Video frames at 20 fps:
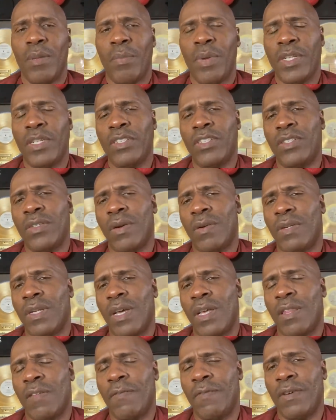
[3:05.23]
Put the shoe on
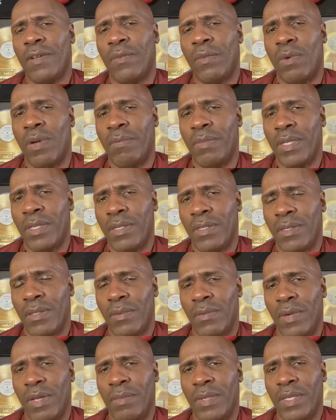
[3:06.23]
the other foot, woman.
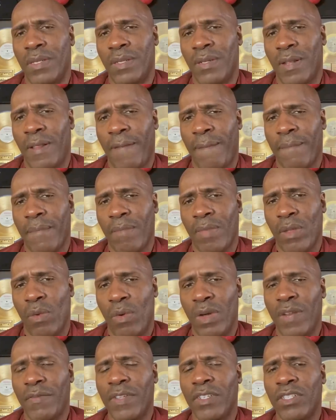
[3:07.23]
Women,
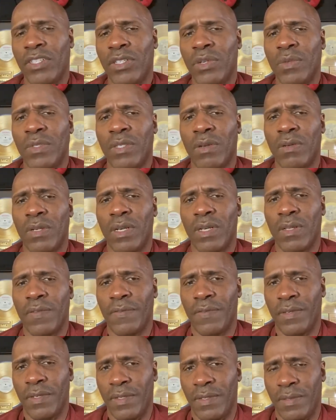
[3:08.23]
what if the shoe was on the other
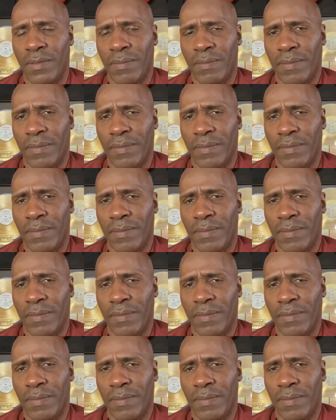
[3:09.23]
foot?